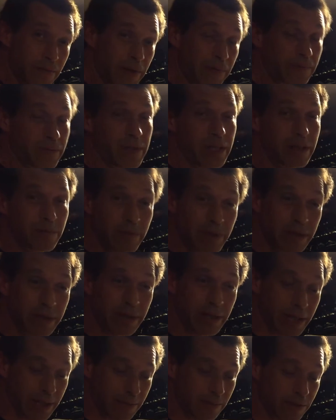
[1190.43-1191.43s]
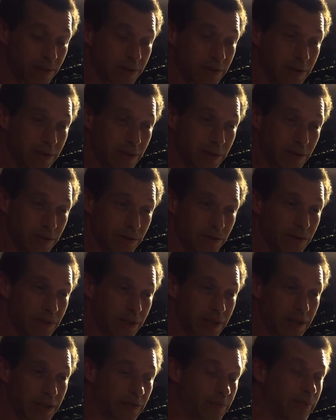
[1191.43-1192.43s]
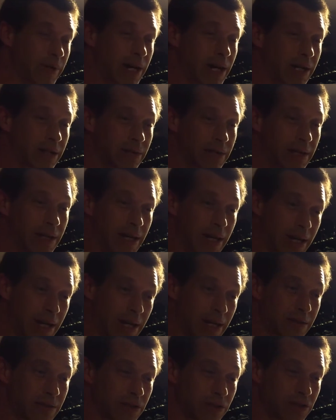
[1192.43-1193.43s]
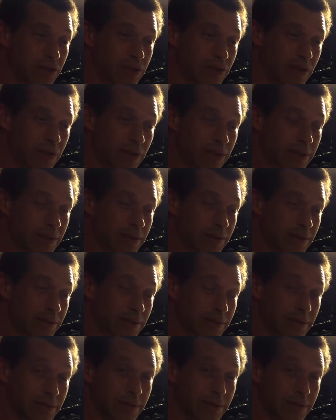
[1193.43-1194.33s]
15-minute intervals, look at the battery as it's charging.